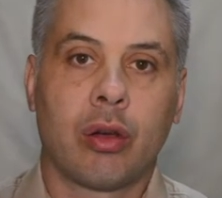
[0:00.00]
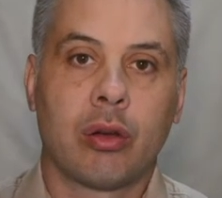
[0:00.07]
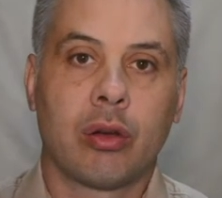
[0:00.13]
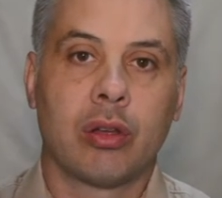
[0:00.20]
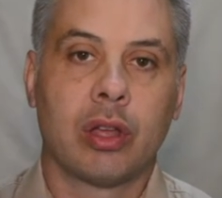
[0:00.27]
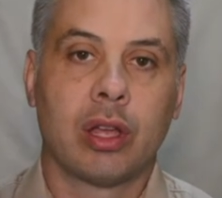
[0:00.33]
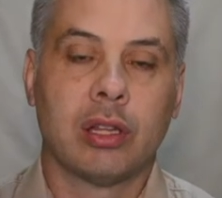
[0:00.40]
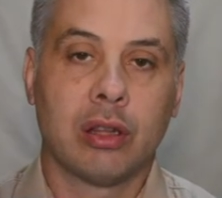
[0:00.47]

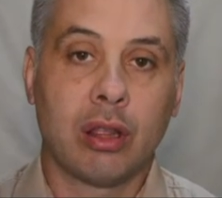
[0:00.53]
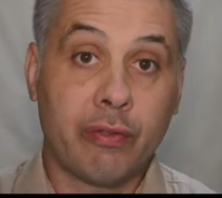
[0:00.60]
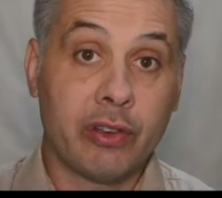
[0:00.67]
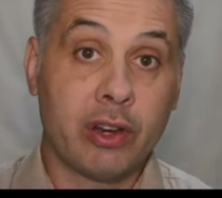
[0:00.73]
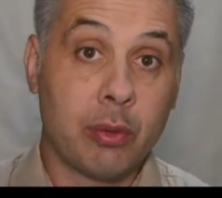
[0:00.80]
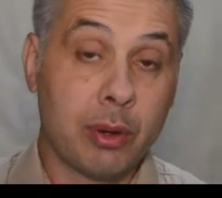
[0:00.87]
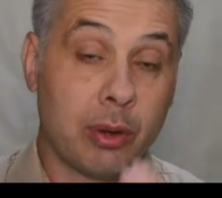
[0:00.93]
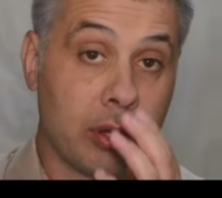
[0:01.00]
in this
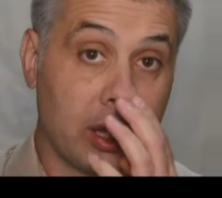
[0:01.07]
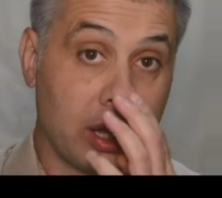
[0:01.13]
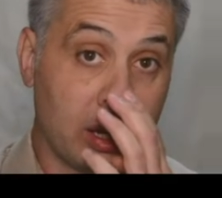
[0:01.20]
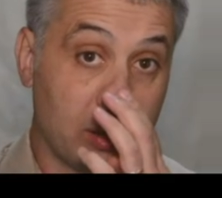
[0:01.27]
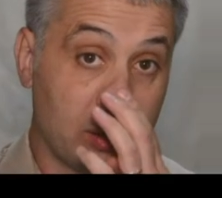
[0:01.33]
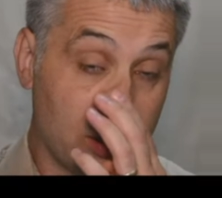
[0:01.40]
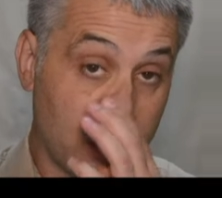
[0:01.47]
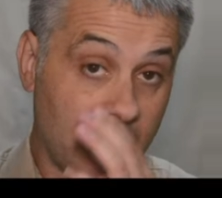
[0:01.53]
video, we're looking at
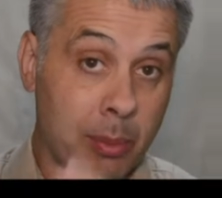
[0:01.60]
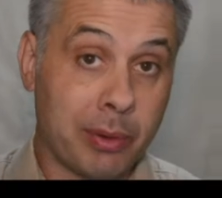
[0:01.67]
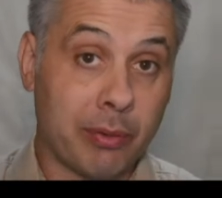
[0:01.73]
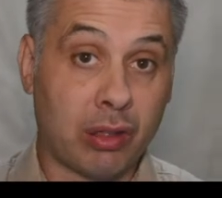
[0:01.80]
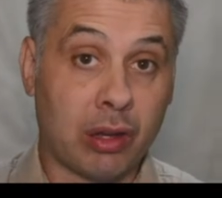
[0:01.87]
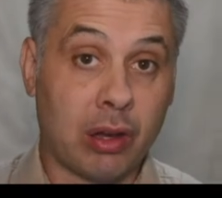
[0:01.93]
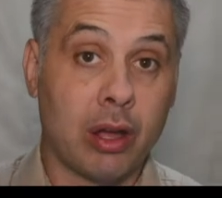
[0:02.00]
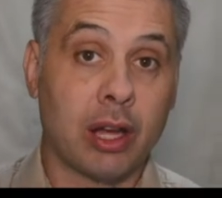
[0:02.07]
a couple
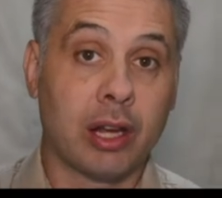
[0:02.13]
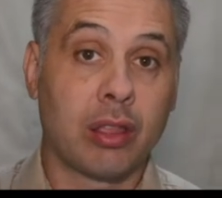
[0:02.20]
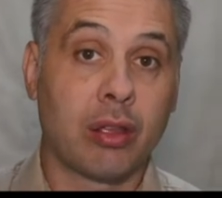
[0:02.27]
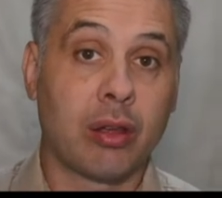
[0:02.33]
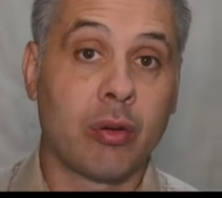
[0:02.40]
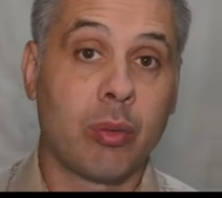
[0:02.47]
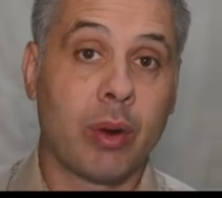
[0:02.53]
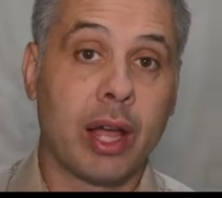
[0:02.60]
of slides
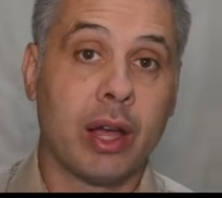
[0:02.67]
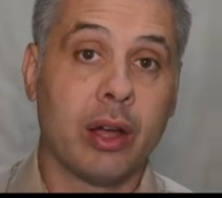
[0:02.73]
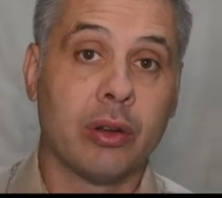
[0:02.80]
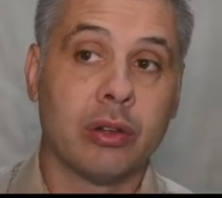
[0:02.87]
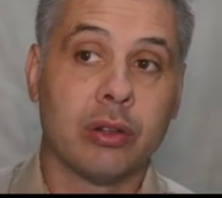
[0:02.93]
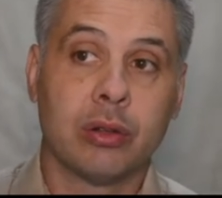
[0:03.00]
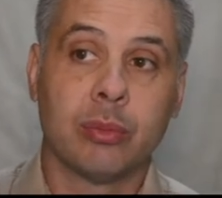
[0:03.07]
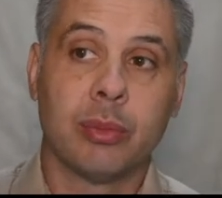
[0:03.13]

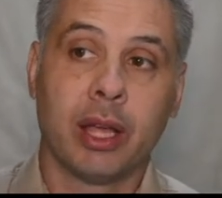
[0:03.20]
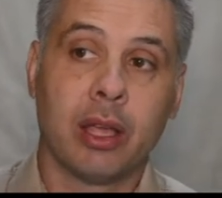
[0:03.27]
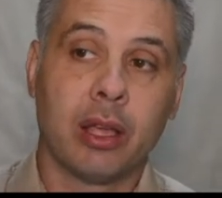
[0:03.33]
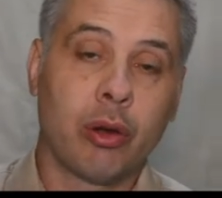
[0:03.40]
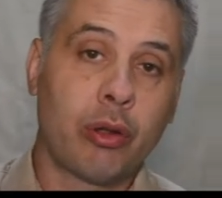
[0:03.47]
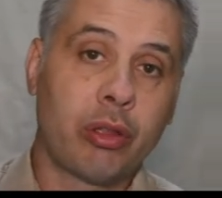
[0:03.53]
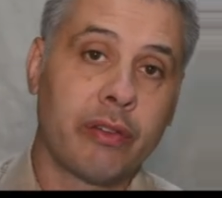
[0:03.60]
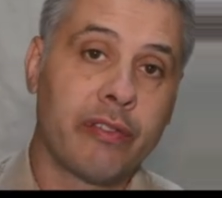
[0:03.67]
around making
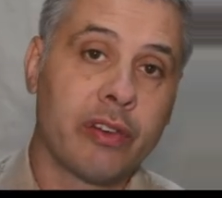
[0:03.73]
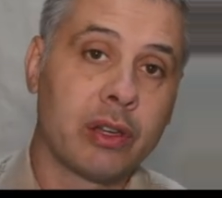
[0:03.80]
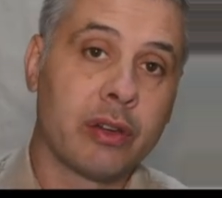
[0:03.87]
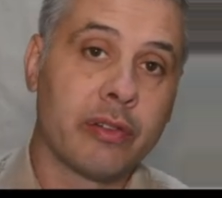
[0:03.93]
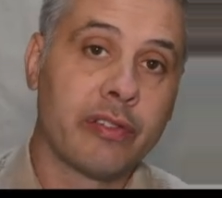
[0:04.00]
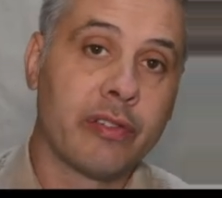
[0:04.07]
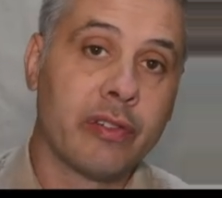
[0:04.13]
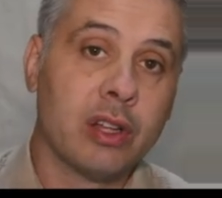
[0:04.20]

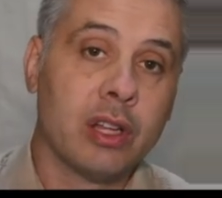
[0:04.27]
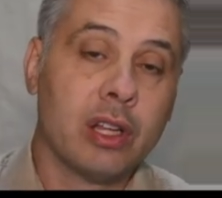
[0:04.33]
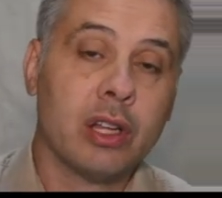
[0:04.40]
cost-effective